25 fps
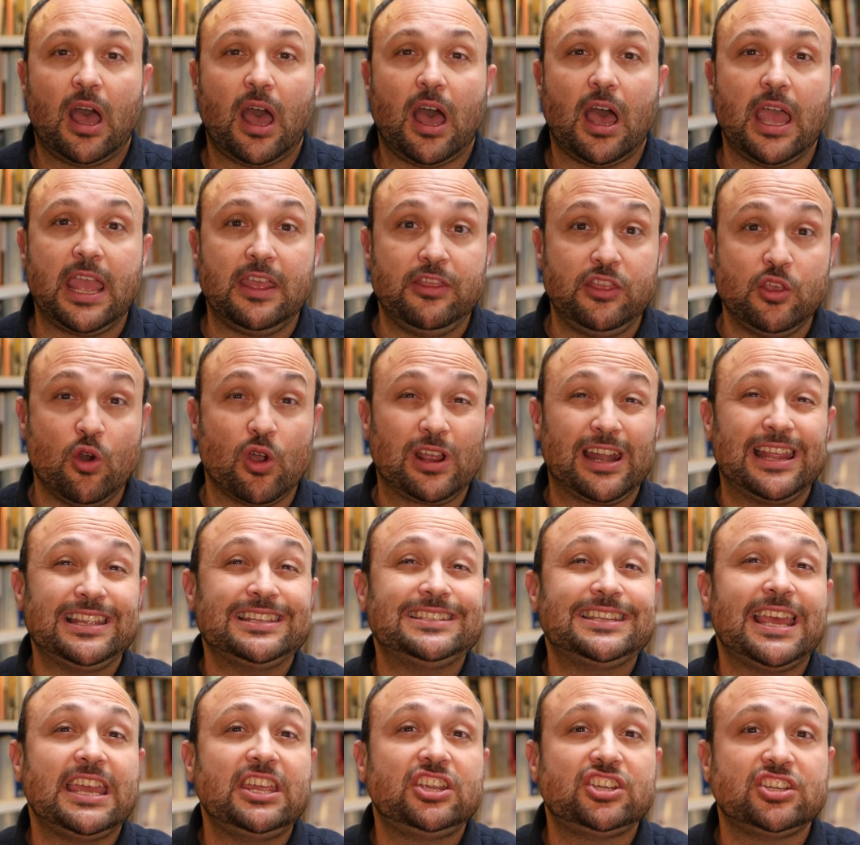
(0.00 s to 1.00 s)
in the
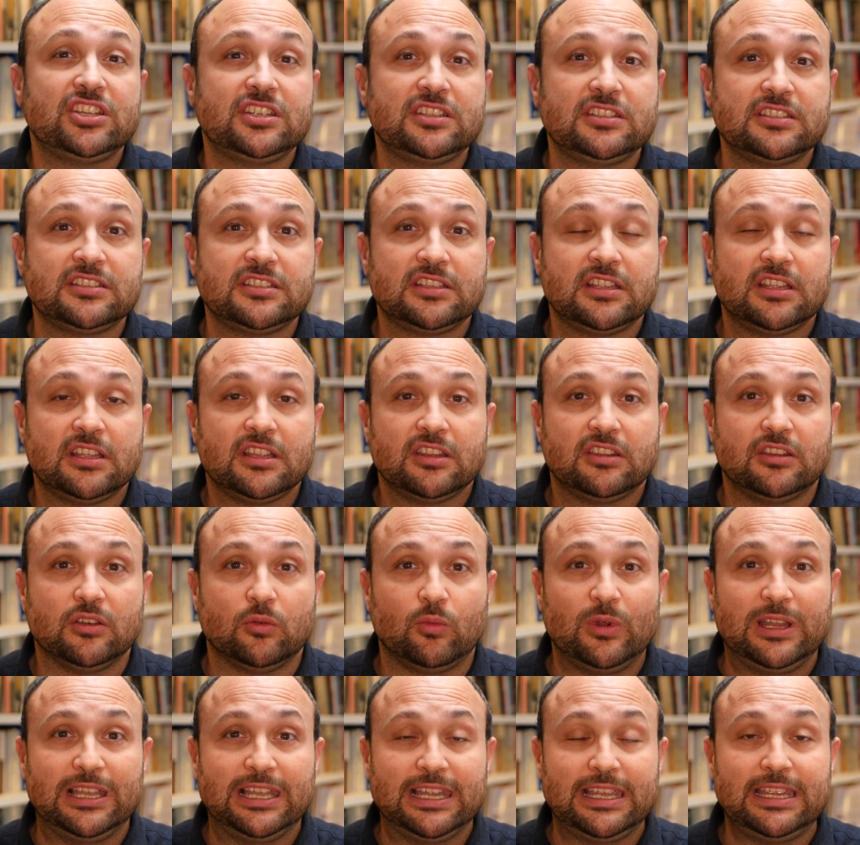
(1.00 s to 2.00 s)
organizations that
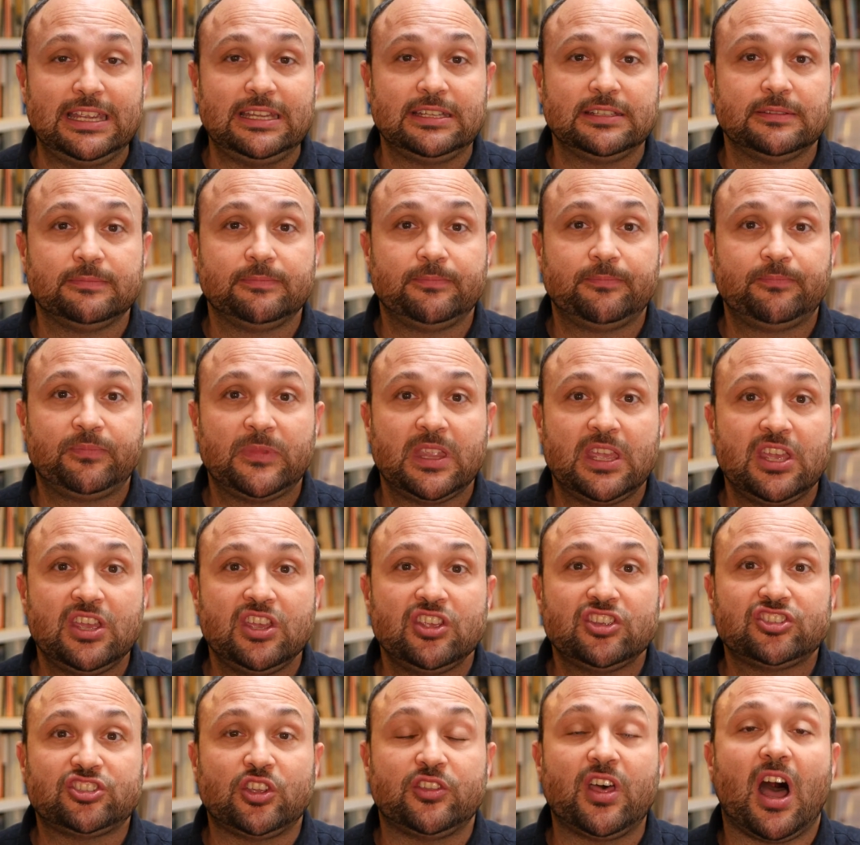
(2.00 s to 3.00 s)
we lead,
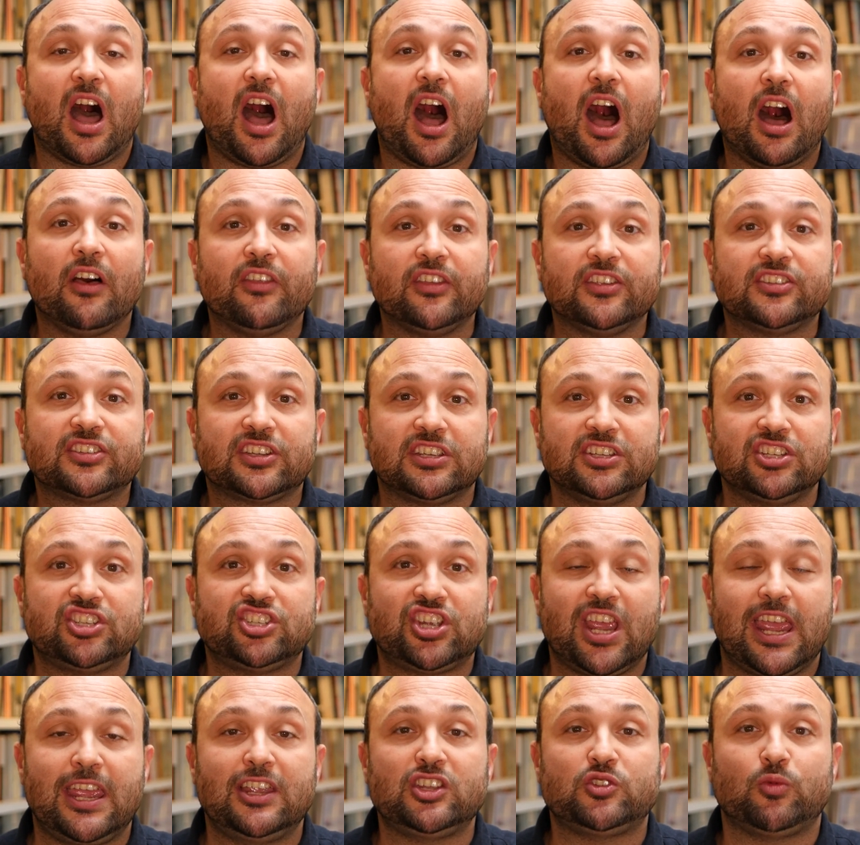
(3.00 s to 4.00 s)
so that others can
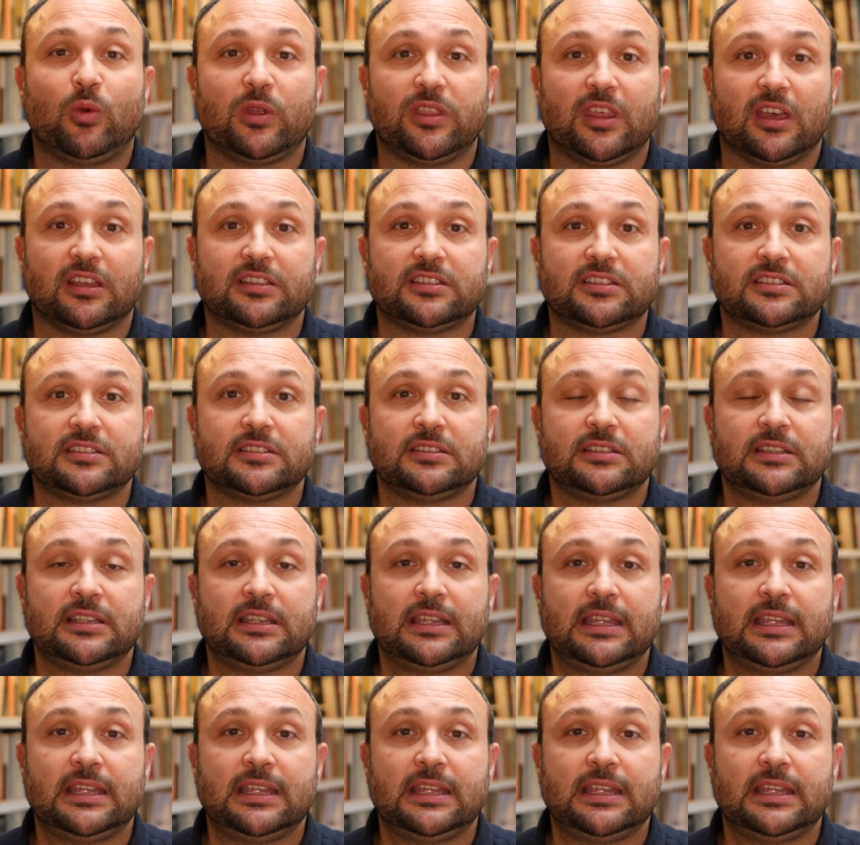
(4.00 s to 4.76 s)
change with us.